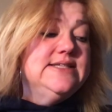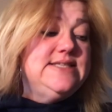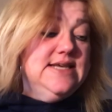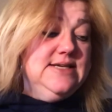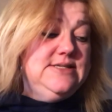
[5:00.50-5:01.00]
is
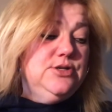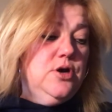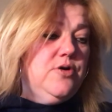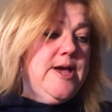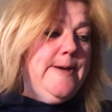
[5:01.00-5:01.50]
this,
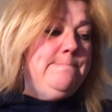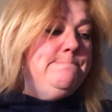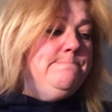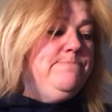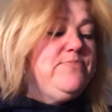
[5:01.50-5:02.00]
okay?
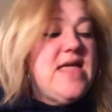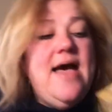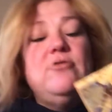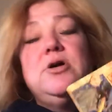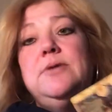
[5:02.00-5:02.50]

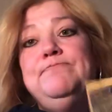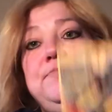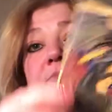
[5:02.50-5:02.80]
Outcome,